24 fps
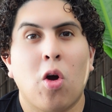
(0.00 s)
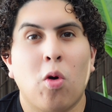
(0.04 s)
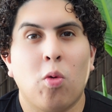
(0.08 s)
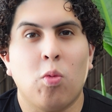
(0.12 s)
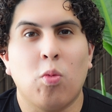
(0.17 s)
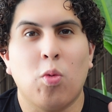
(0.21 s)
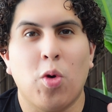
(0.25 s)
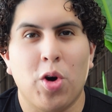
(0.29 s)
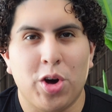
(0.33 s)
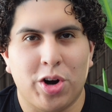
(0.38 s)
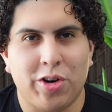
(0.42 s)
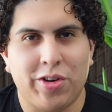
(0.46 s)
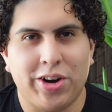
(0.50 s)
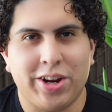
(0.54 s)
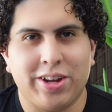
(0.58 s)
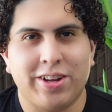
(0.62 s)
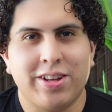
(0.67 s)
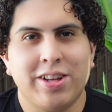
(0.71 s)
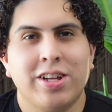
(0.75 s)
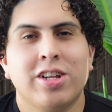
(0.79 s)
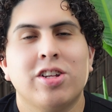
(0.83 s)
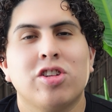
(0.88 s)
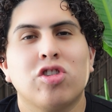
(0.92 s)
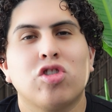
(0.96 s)
Watering.
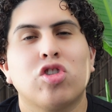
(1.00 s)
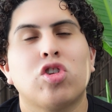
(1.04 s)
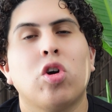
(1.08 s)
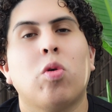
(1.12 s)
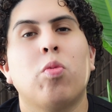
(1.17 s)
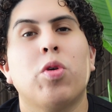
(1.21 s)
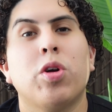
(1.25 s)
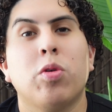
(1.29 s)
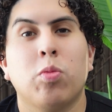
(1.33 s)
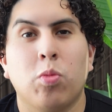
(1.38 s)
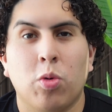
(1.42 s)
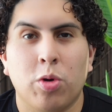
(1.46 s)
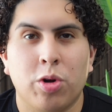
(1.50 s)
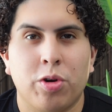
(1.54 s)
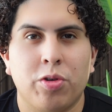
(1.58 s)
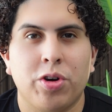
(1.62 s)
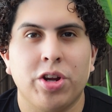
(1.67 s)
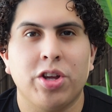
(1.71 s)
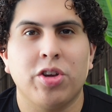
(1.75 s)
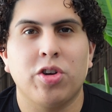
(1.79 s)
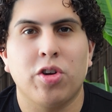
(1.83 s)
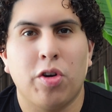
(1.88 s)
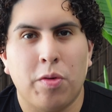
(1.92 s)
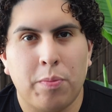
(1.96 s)
So when
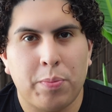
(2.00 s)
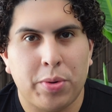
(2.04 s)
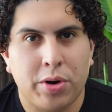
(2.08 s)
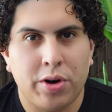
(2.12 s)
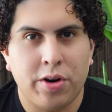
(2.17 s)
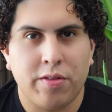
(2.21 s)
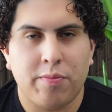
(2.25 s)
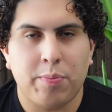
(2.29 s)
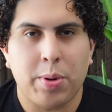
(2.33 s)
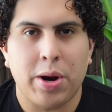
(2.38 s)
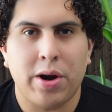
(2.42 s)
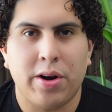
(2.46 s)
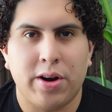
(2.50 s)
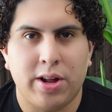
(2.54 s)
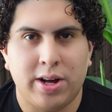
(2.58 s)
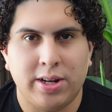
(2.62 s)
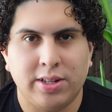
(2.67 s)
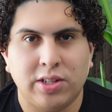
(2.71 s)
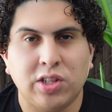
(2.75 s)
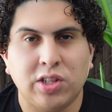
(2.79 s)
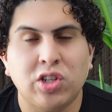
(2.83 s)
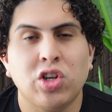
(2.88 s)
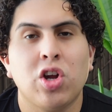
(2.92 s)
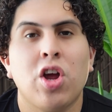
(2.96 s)
watering your bird of
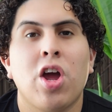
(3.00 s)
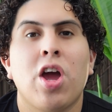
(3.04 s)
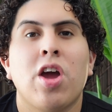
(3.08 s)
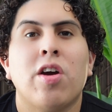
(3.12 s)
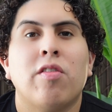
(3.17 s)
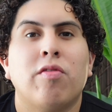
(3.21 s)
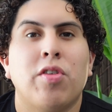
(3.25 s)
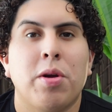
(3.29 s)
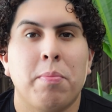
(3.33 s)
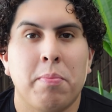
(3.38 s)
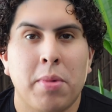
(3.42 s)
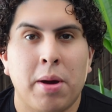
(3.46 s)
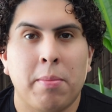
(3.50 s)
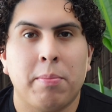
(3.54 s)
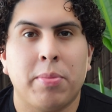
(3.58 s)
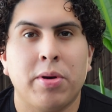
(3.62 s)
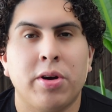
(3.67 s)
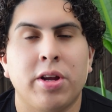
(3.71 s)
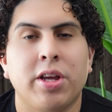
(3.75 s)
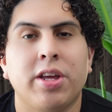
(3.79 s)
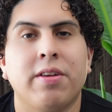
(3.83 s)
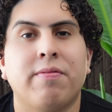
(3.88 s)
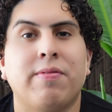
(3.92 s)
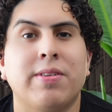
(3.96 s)
paradise, remember,
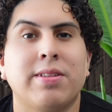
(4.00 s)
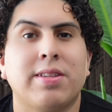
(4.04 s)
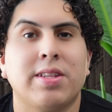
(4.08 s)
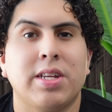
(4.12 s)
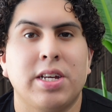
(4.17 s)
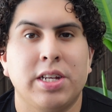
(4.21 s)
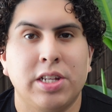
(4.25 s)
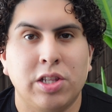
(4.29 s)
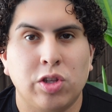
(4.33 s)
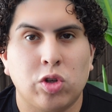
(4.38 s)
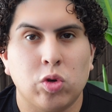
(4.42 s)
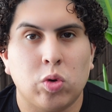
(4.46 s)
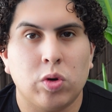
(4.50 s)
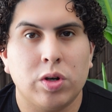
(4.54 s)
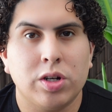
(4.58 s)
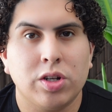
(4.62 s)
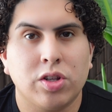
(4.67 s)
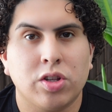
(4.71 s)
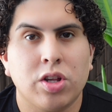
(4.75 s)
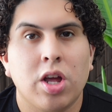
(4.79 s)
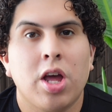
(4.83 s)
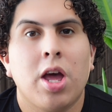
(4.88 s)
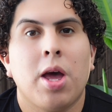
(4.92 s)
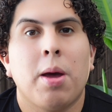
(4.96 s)
if it's indoors,
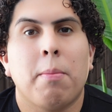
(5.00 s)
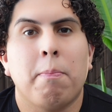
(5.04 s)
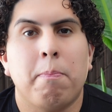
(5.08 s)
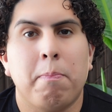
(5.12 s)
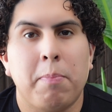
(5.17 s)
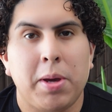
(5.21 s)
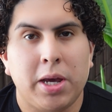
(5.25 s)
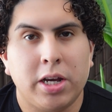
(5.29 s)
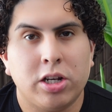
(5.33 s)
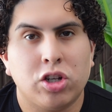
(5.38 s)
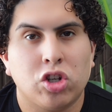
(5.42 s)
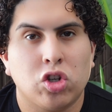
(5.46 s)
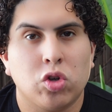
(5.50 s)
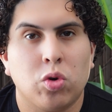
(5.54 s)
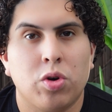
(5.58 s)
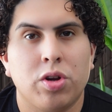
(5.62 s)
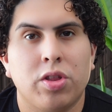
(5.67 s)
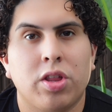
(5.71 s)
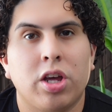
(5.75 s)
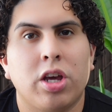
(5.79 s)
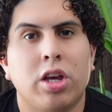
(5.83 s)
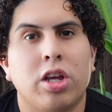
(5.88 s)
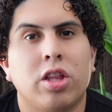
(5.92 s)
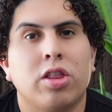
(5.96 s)
make sure
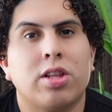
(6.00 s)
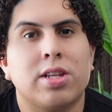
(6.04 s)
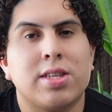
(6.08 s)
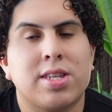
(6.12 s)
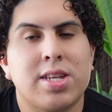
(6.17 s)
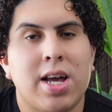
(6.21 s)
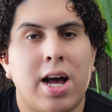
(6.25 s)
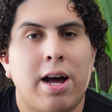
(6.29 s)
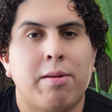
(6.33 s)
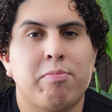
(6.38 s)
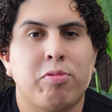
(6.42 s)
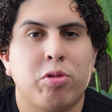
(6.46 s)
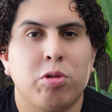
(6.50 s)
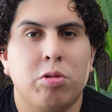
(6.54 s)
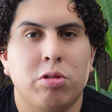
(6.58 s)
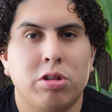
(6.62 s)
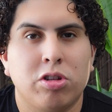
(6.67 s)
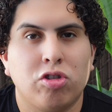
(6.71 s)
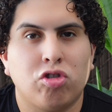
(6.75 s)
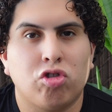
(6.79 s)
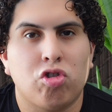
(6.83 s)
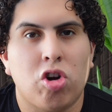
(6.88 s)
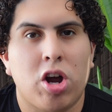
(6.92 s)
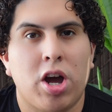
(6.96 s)
that the topsoil
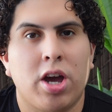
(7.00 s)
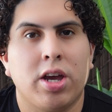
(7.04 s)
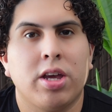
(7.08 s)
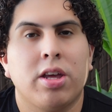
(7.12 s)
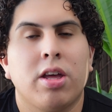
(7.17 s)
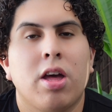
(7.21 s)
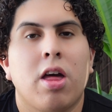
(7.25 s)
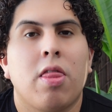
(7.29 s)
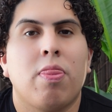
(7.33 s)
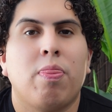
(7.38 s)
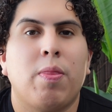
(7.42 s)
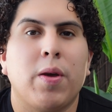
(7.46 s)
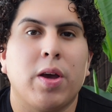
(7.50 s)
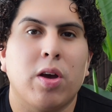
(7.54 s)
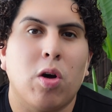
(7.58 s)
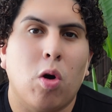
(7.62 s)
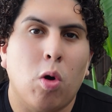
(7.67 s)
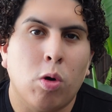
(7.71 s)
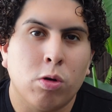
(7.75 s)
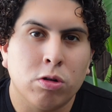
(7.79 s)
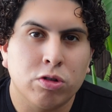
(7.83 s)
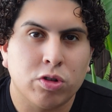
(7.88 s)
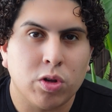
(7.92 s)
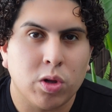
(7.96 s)
is dry. They
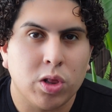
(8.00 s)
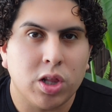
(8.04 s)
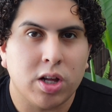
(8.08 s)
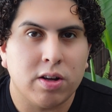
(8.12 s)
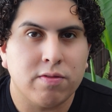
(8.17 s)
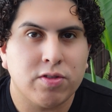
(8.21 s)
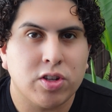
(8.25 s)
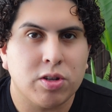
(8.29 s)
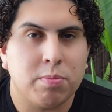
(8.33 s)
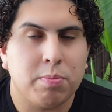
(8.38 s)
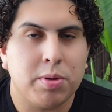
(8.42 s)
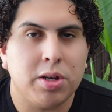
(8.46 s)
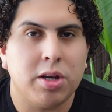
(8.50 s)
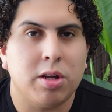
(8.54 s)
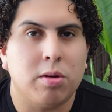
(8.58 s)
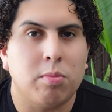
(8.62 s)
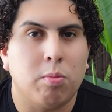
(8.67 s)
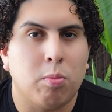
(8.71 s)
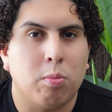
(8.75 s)
also love to be in